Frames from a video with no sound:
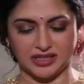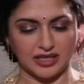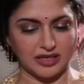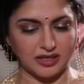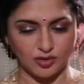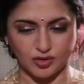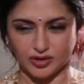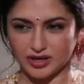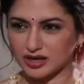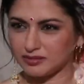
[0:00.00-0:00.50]
They
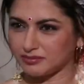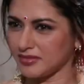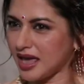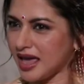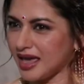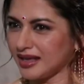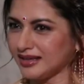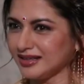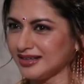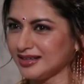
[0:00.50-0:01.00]
don't get
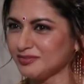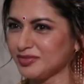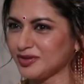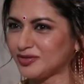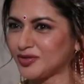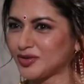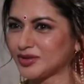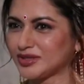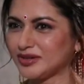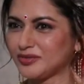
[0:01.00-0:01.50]
married
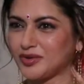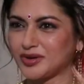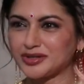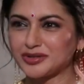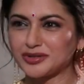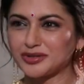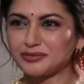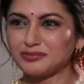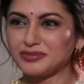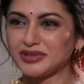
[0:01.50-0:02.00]
before they
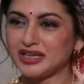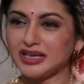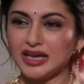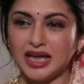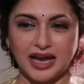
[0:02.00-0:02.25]
want to be.